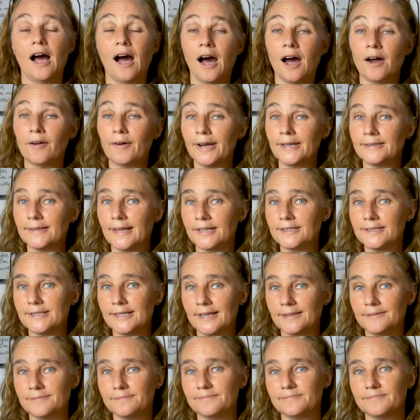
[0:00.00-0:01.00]
All right, that's
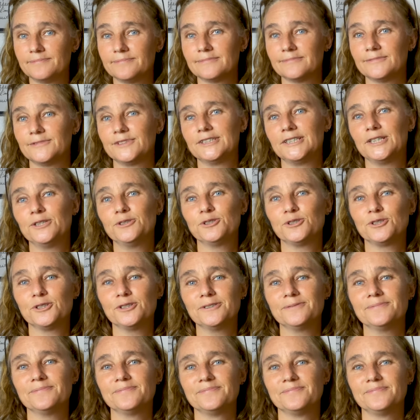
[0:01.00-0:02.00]
it. See you
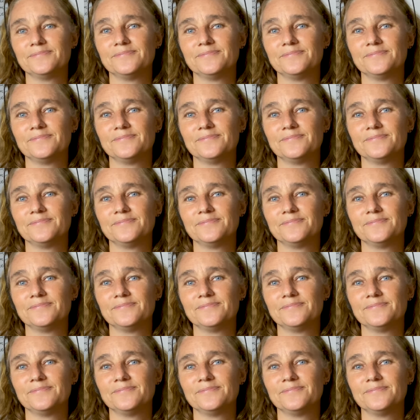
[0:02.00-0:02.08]
soon.